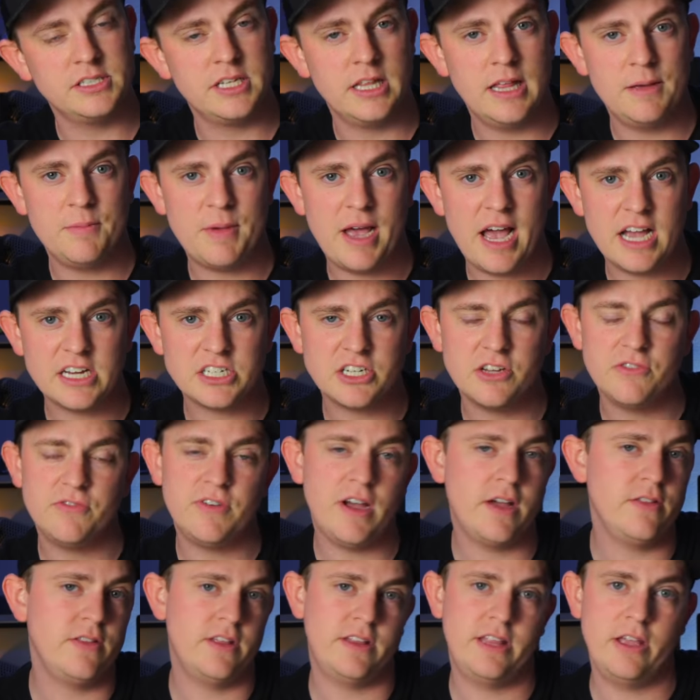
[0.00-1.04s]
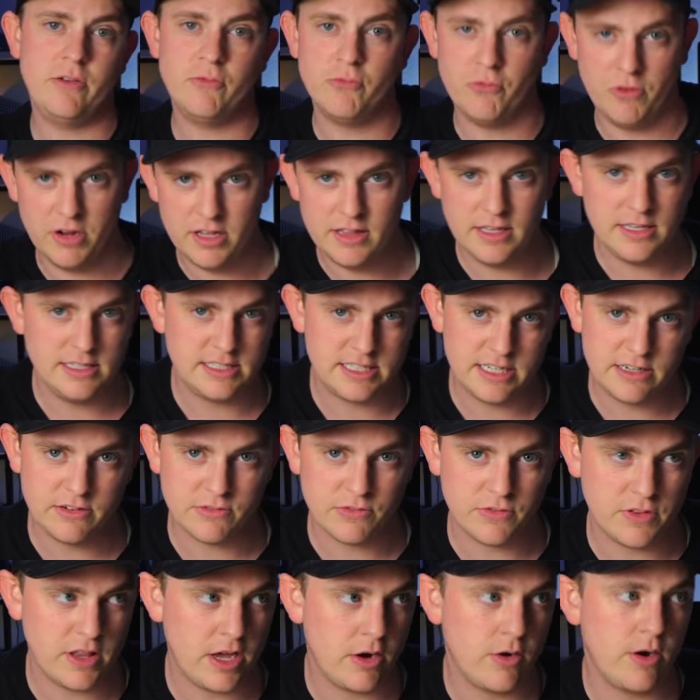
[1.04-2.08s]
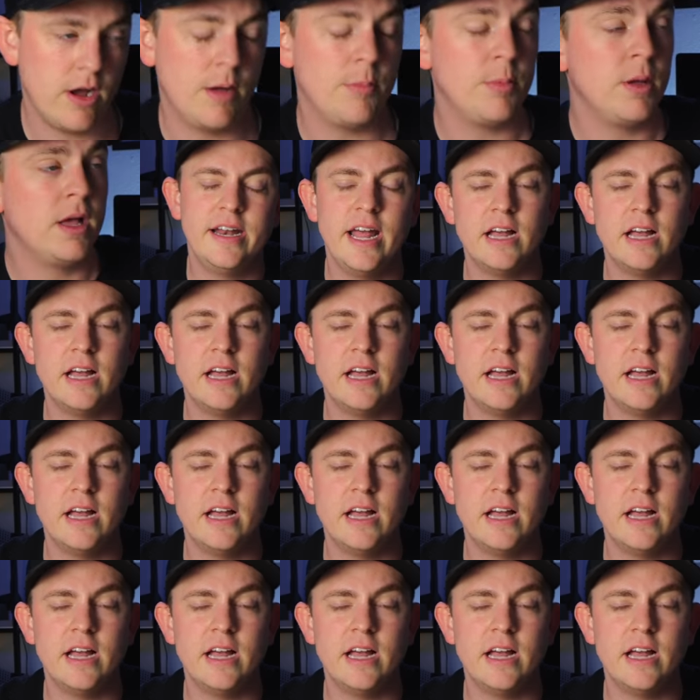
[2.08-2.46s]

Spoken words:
into them, I actually found that they really didn't flare up.